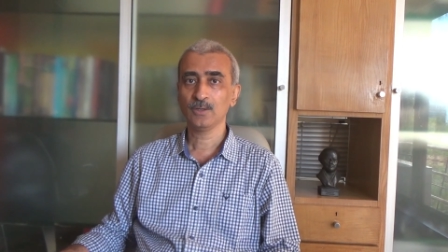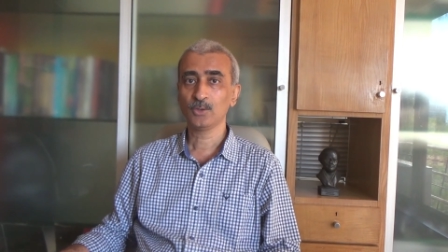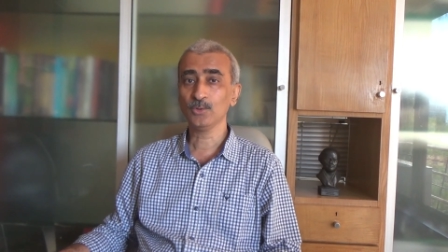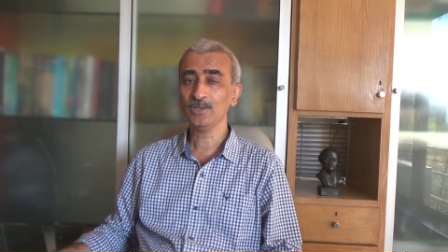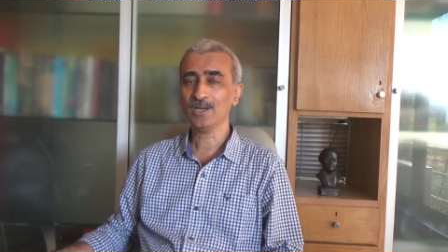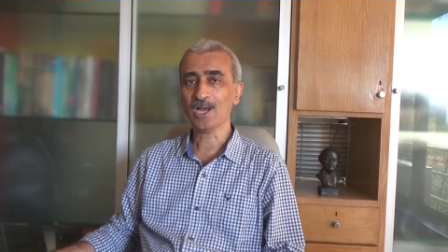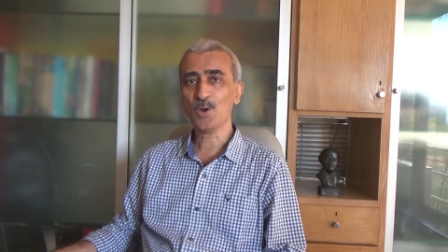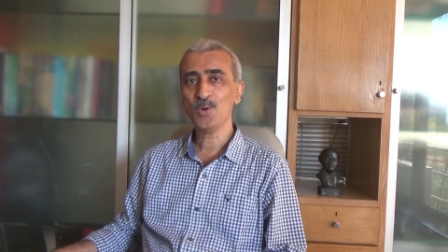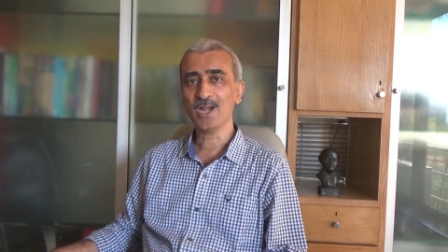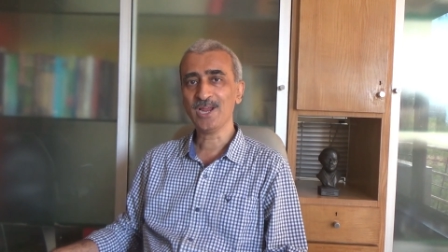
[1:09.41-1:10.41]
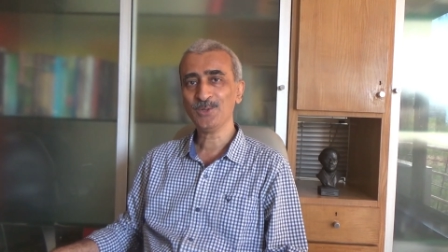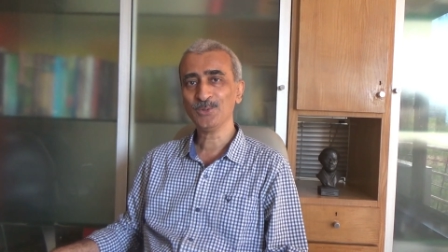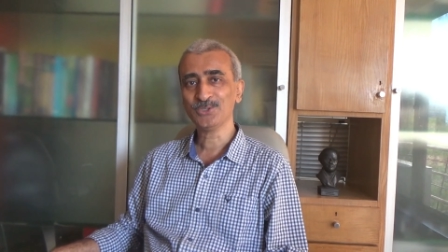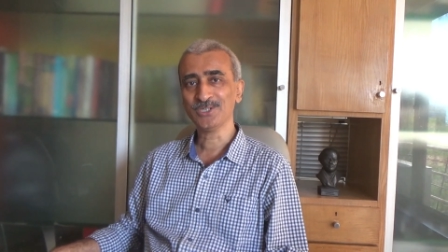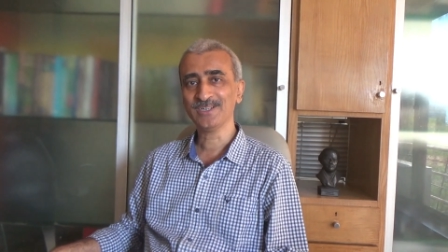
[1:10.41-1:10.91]
Today I would like to
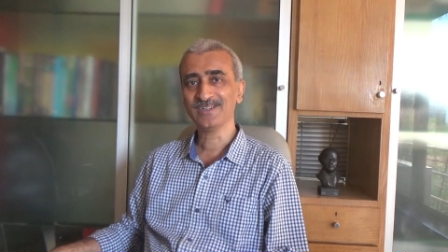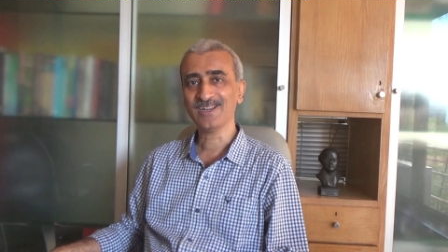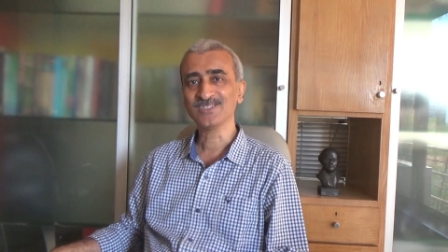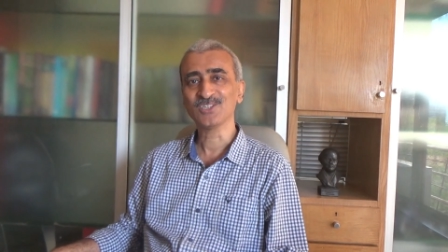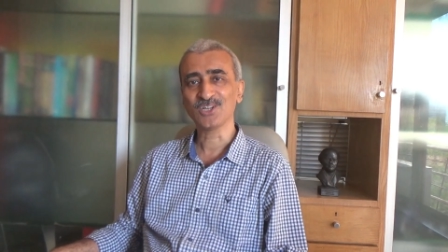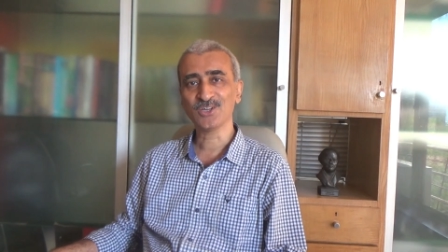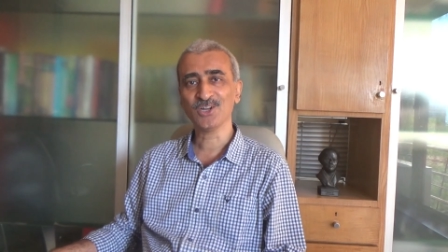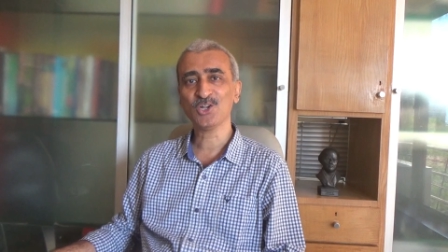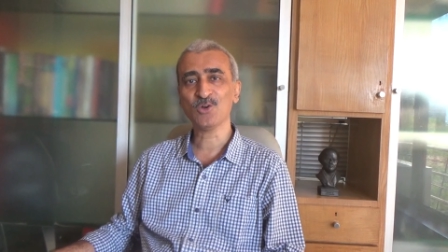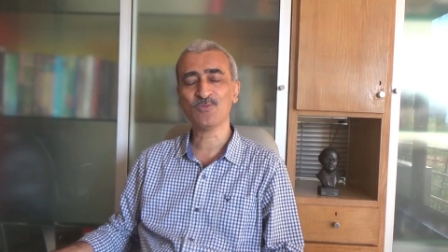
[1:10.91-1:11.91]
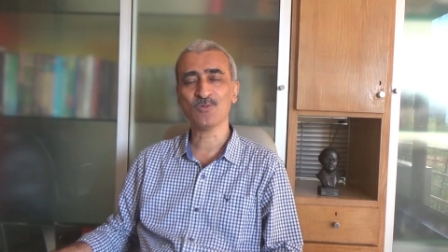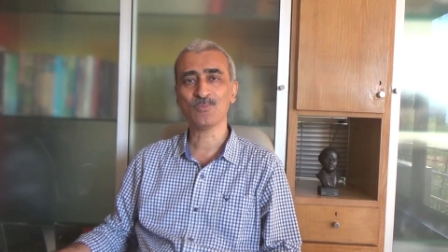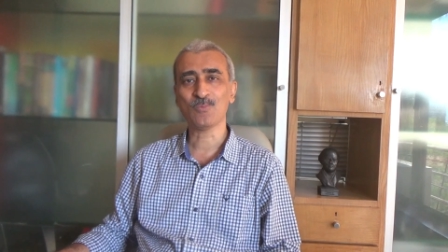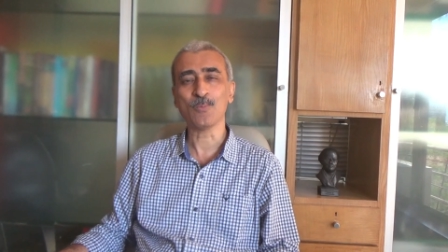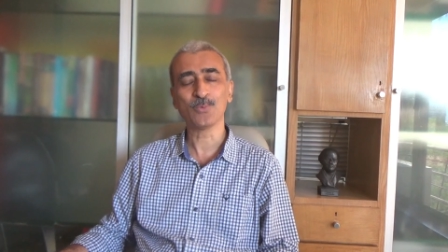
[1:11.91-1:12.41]
share a secret of
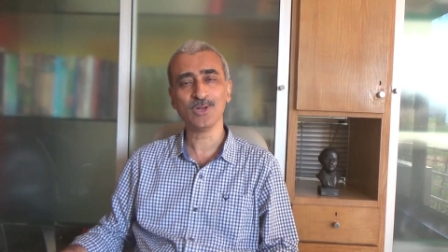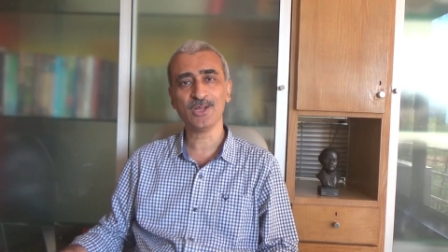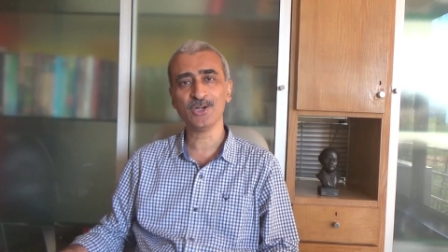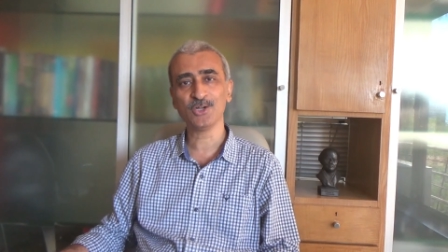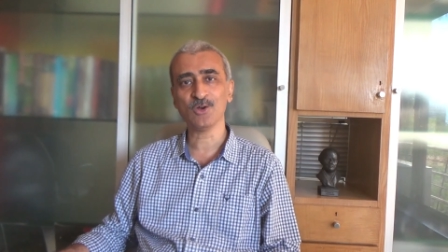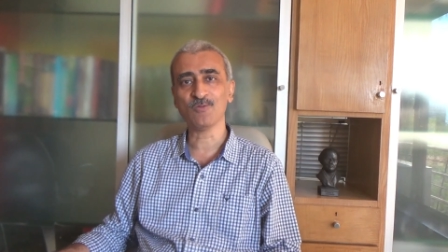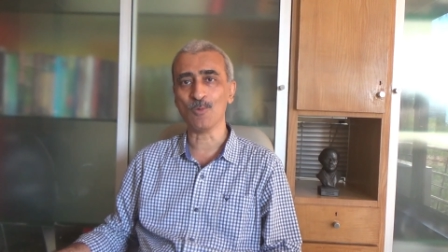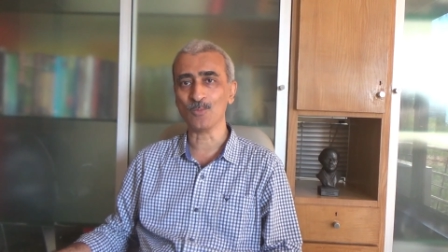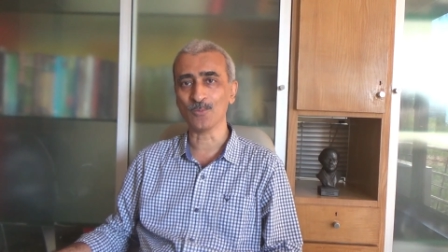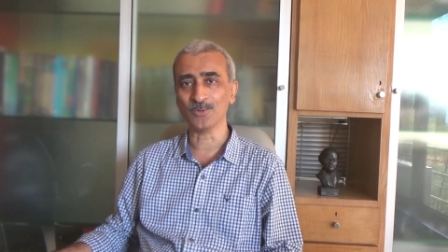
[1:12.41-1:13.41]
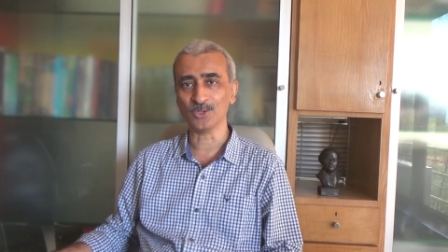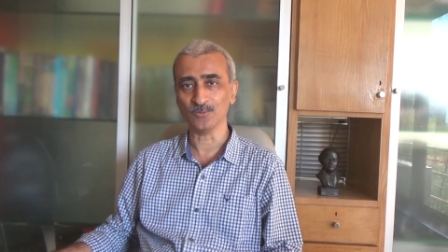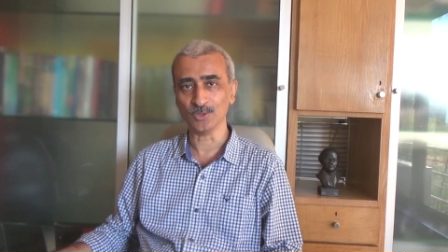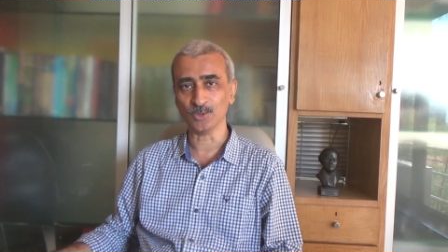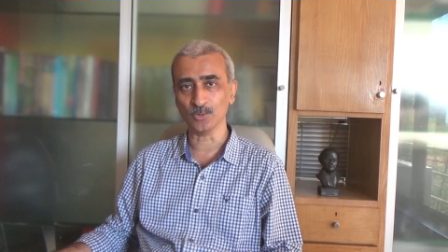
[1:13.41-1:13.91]
popularity of homeopathy with